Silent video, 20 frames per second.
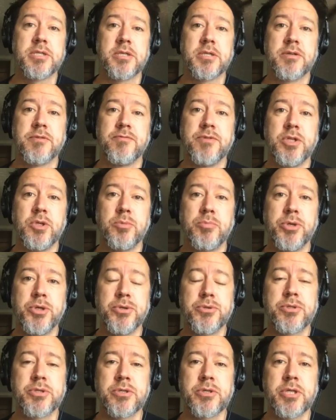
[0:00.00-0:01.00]
a video
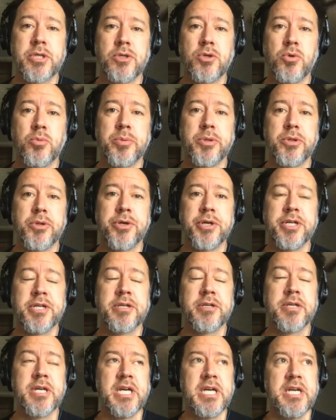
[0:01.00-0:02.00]
producer in Open
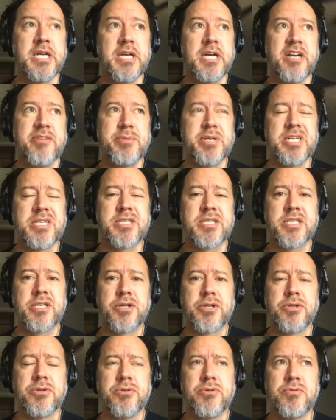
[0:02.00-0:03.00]
Learning. I've been at
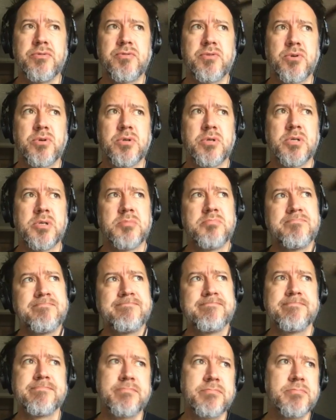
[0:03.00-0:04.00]
TRU for
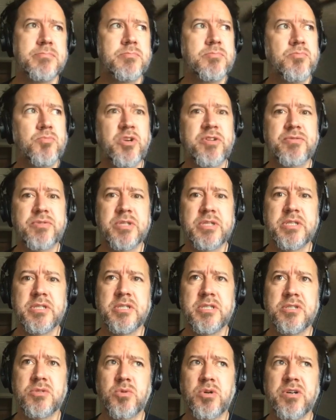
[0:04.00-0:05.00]

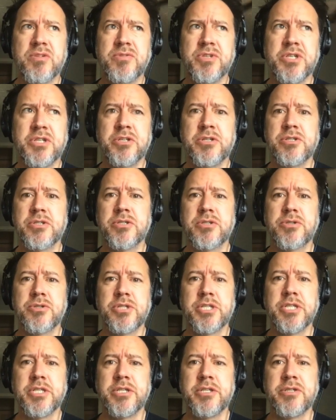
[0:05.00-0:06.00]
roughly 12 years,
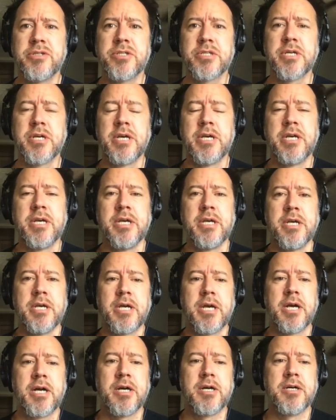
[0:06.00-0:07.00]
13 years.
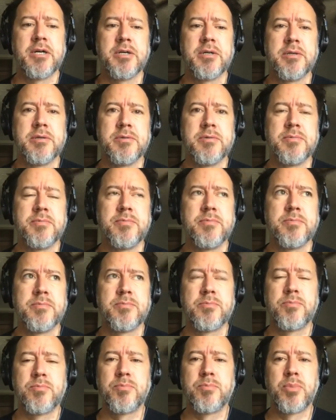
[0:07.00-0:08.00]

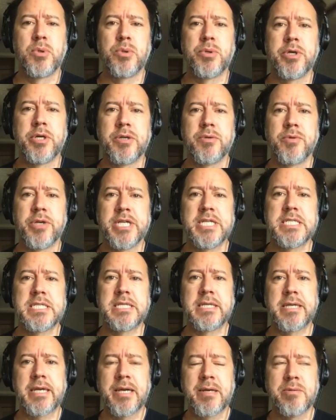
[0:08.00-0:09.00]
Born and raised
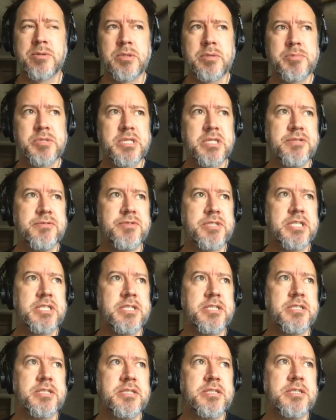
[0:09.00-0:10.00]
in Kamloops, lived
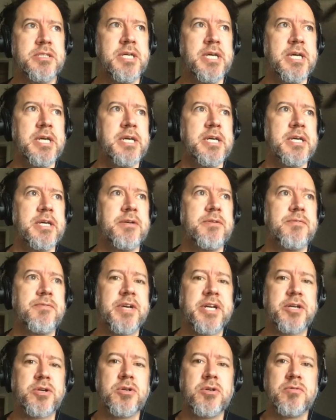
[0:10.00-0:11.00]
in
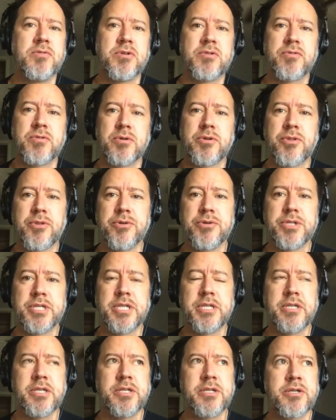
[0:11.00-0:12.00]
Vancouver for
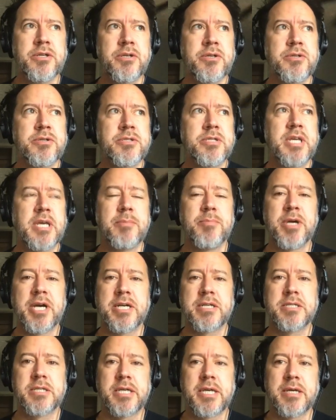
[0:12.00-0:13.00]
13 years, came
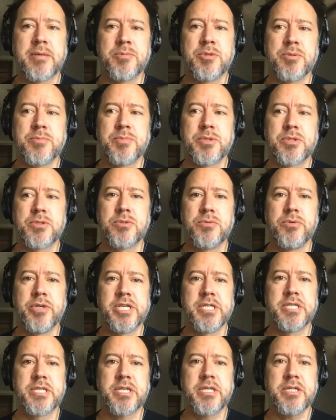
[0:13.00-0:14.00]
back to Kamloops to
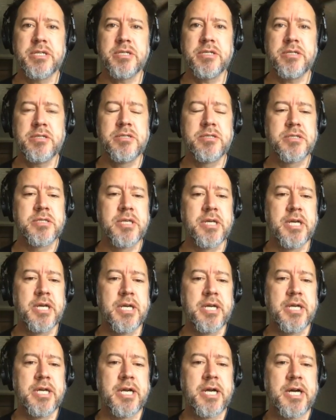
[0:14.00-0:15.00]
raise kids.
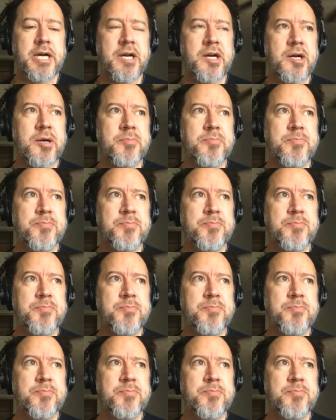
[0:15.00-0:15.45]
I've